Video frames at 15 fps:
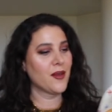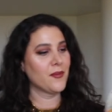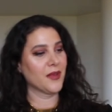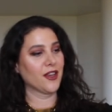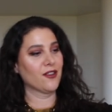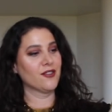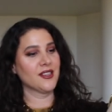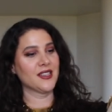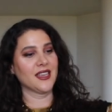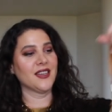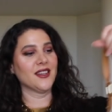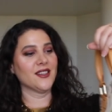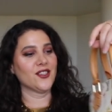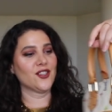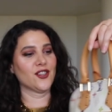because
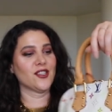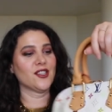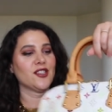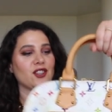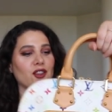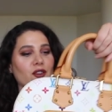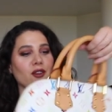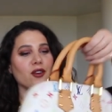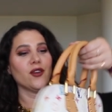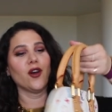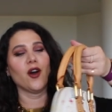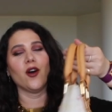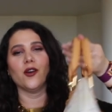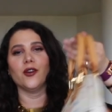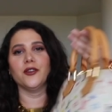it is just so
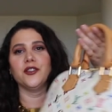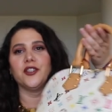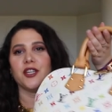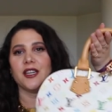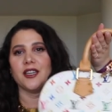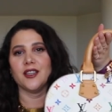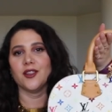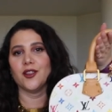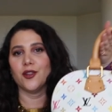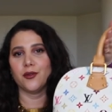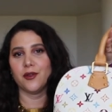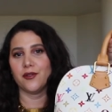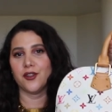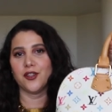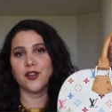OG
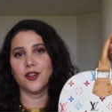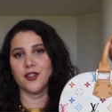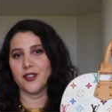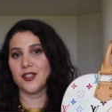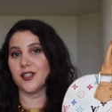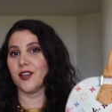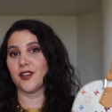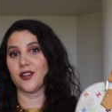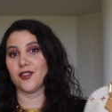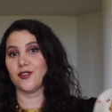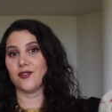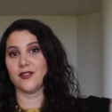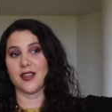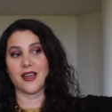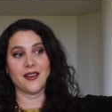Louis Vuitton circa
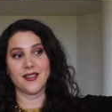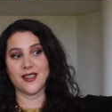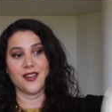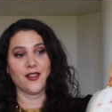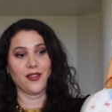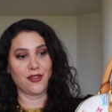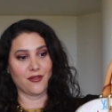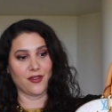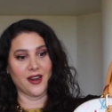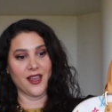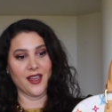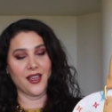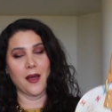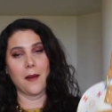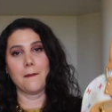
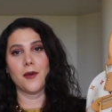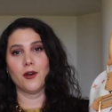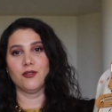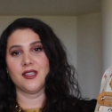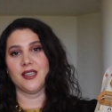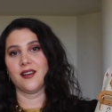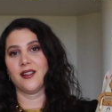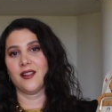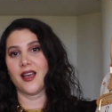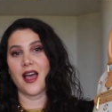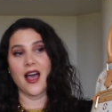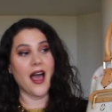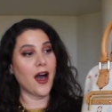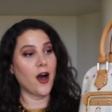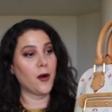2003 multicolor
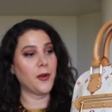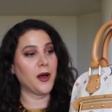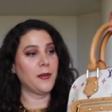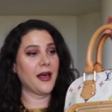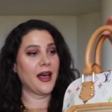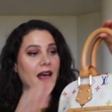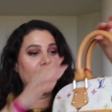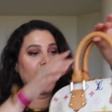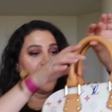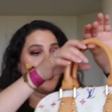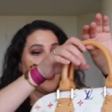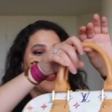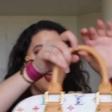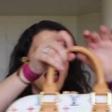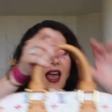Alma bag
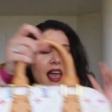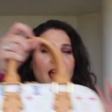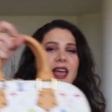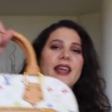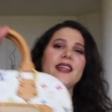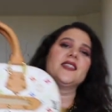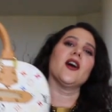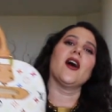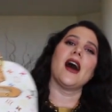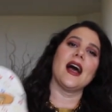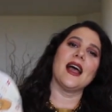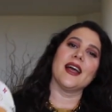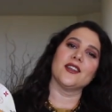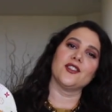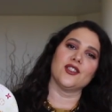and
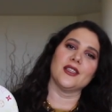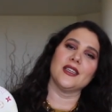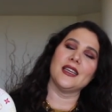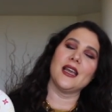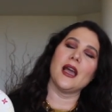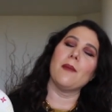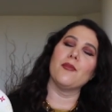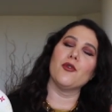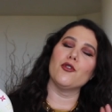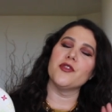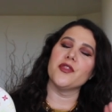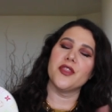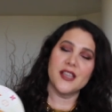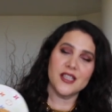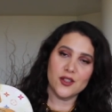I actually
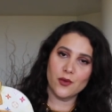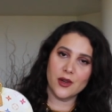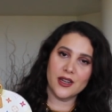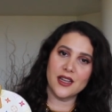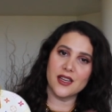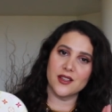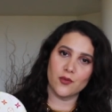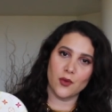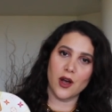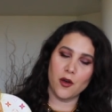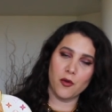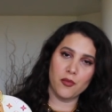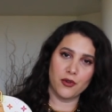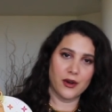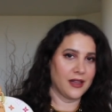bought this one as
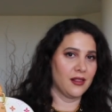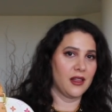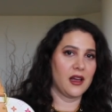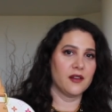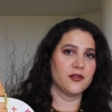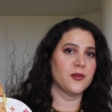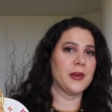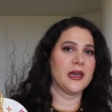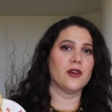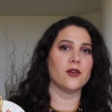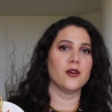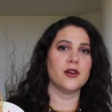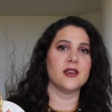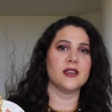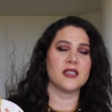well pre-loved
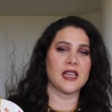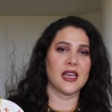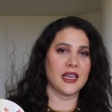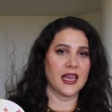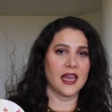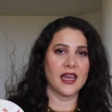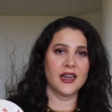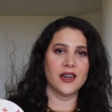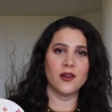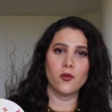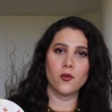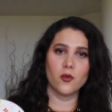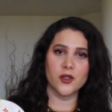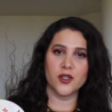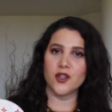because again
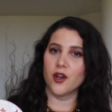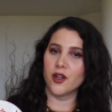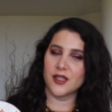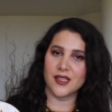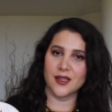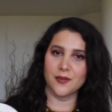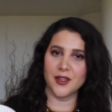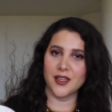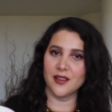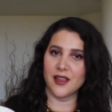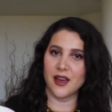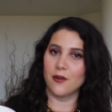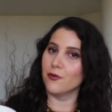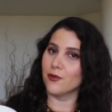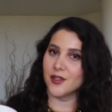was not something
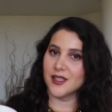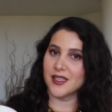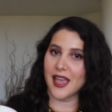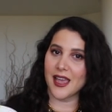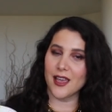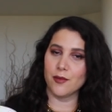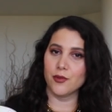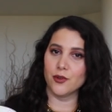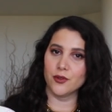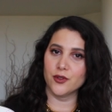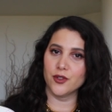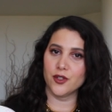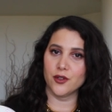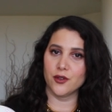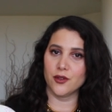that was able
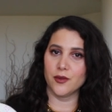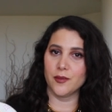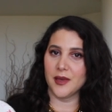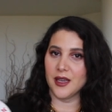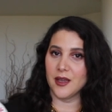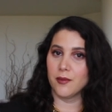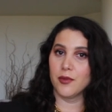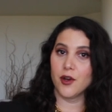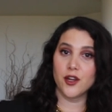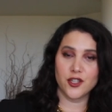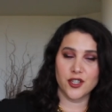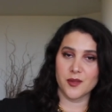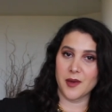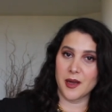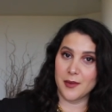to be
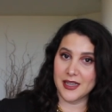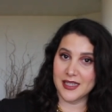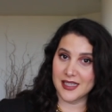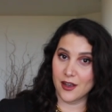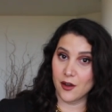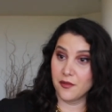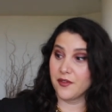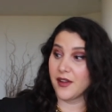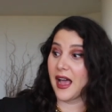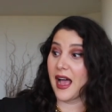purchased by myself